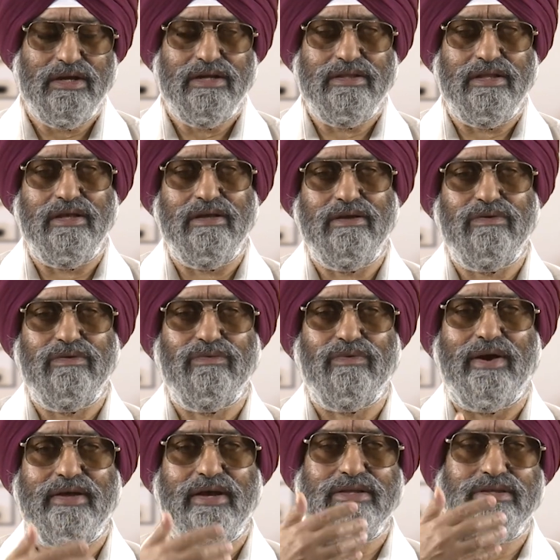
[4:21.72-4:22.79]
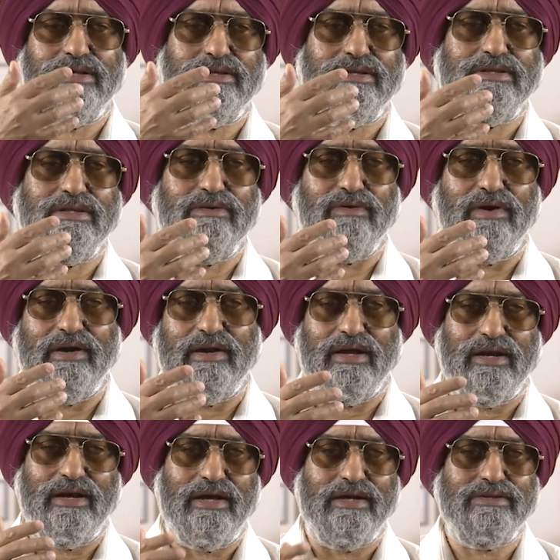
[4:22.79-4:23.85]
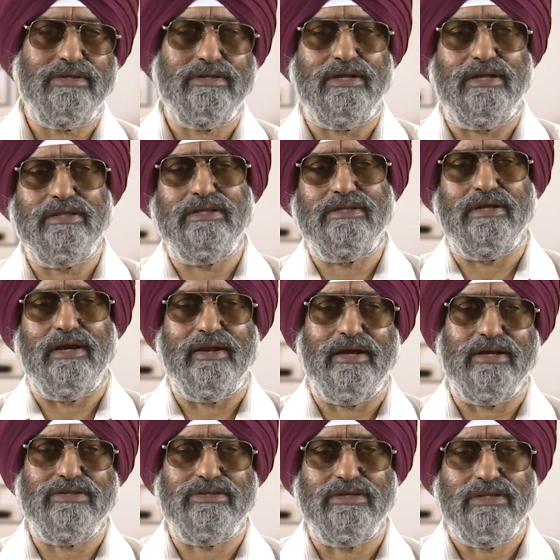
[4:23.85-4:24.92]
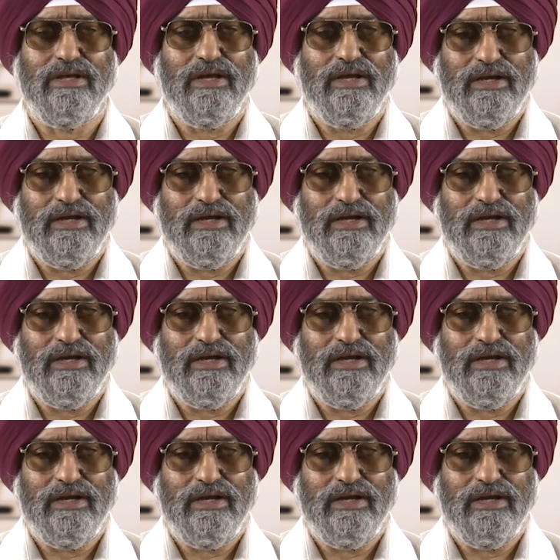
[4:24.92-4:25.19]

the y axis is the vertical axis and the z axis